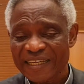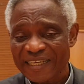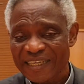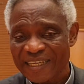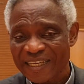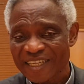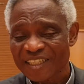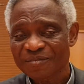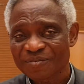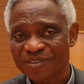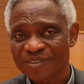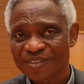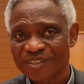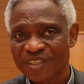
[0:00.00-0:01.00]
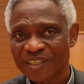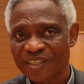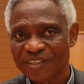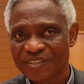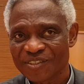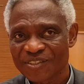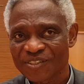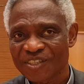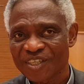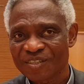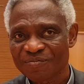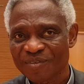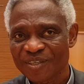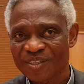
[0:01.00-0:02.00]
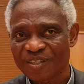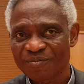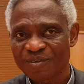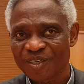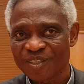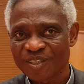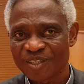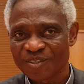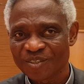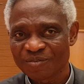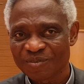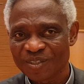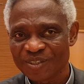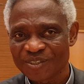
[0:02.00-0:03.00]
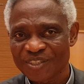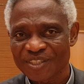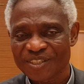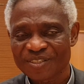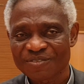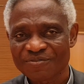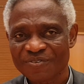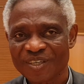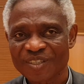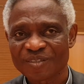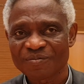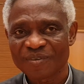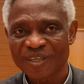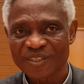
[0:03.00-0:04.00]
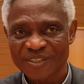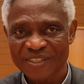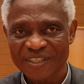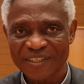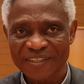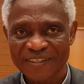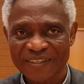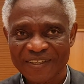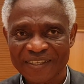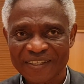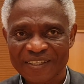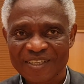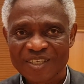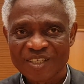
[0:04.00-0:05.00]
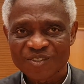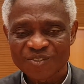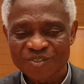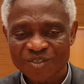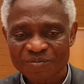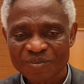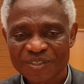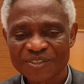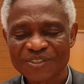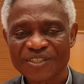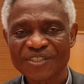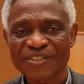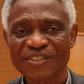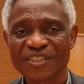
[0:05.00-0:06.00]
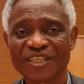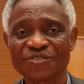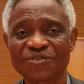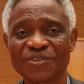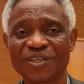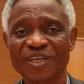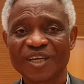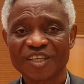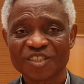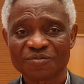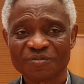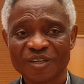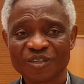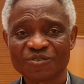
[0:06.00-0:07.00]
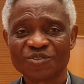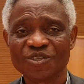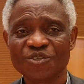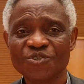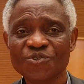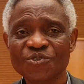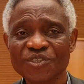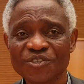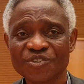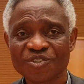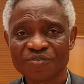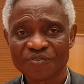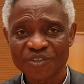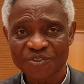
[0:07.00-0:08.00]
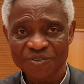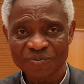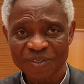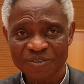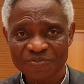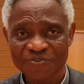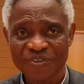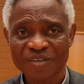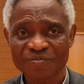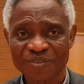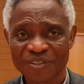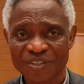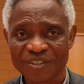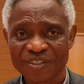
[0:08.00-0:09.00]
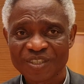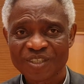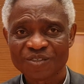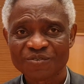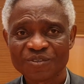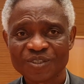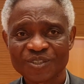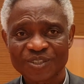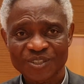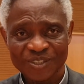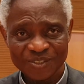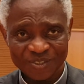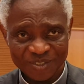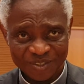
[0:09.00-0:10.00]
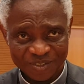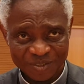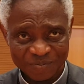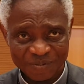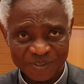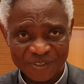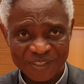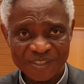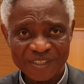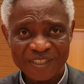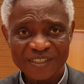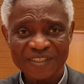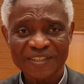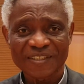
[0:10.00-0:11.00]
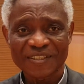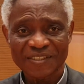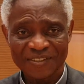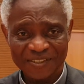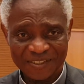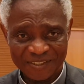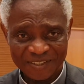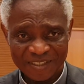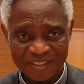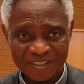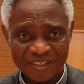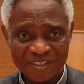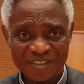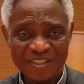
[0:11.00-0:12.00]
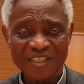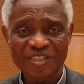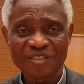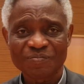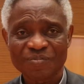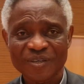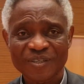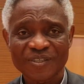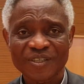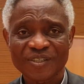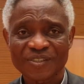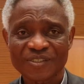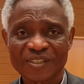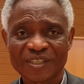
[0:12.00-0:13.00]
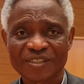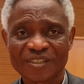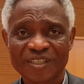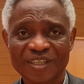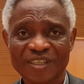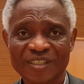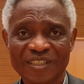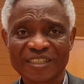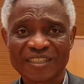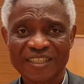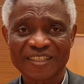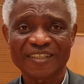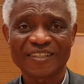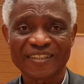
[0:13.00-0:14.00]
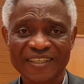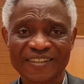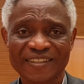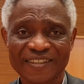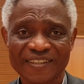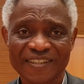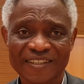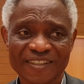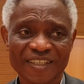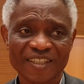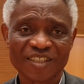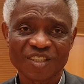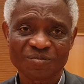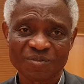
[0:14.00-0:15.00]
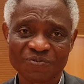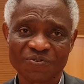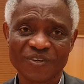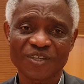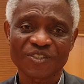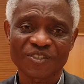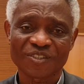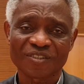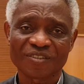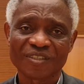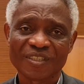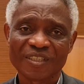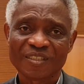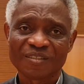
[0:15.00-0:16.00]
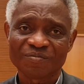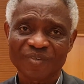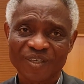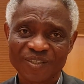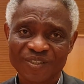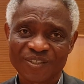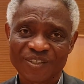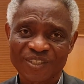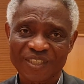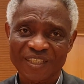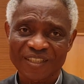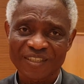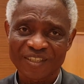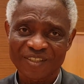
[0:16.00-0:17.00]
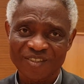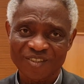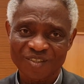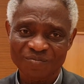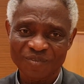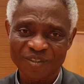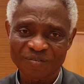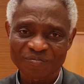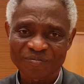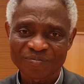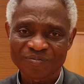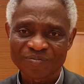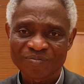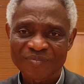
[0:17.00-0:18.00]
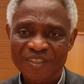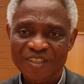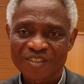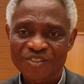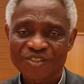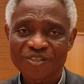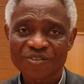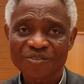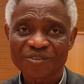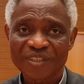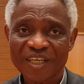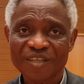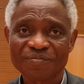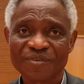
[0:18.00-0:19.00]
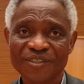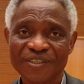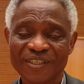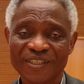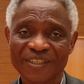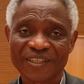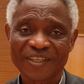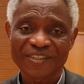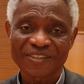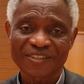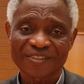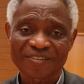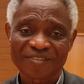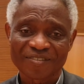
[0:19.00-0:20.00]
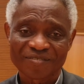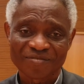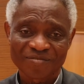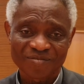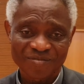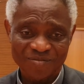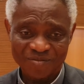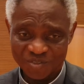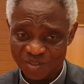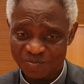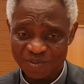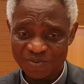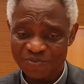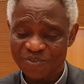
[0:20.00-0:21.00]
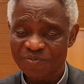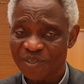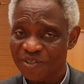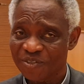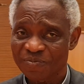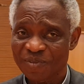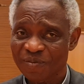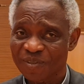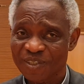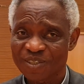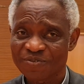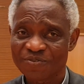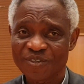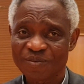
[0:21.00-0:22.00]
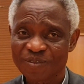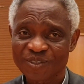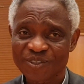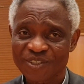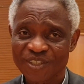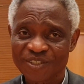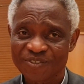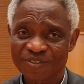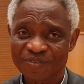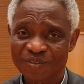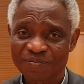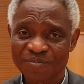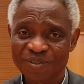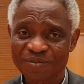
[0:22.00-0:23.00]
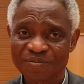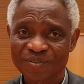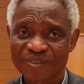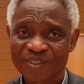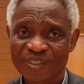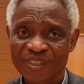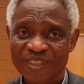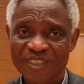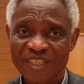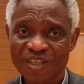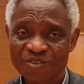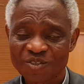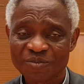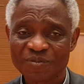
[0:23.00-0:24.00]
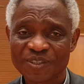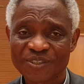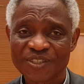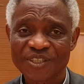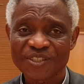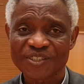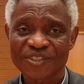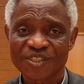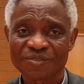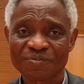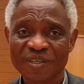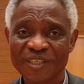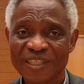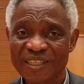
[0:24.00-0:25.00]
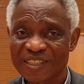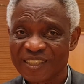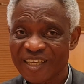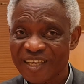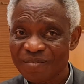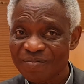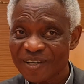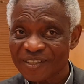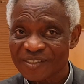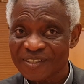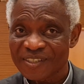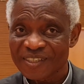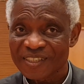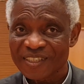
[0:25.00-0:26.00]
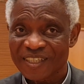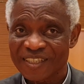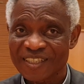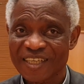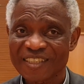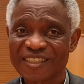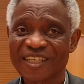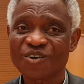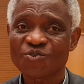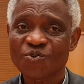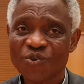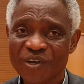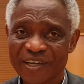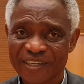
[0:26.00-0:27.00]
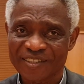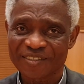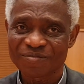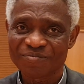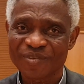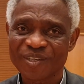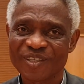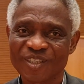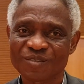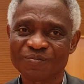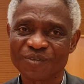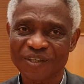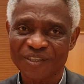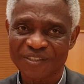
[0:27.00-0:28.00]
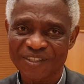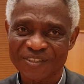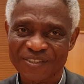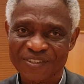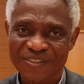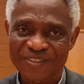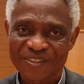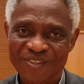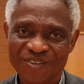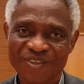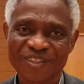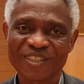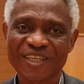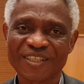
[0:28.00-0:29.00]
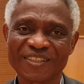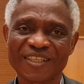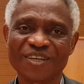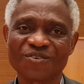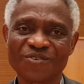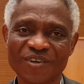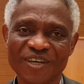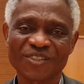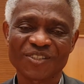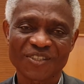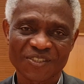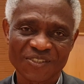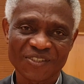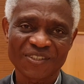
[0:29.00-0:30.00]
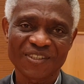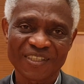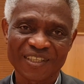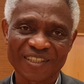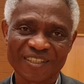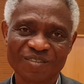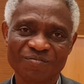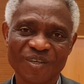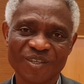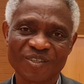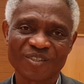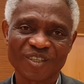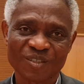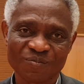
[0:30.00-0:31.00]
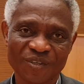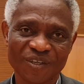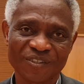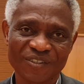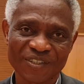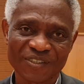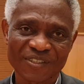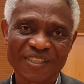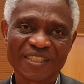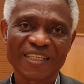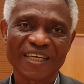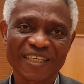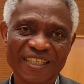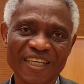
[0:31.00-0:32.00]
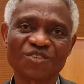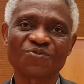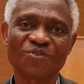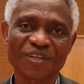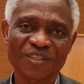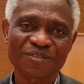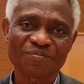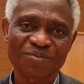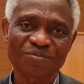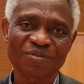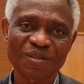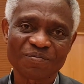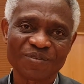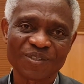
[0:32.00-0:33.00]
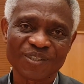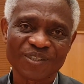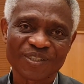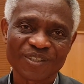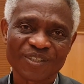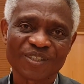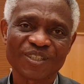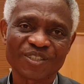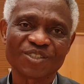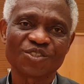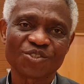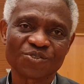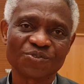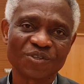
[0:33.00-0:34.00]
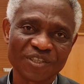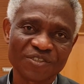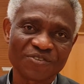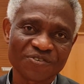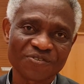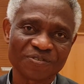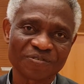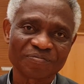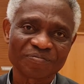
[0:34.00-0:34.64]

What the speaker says: helped the discernment about the globalization factor by saying that globalization actually harks back to the unity of the human family, which is represented in this interdependence and interconnectedness that has been fashioned by digital economy. So that being the case, some of you may remember the famous saying of the Pope that globalization is made as neighbors, it has not quite made us brothers, or it has not quite succeeded in making us brothers. And that's what probably things should lead to.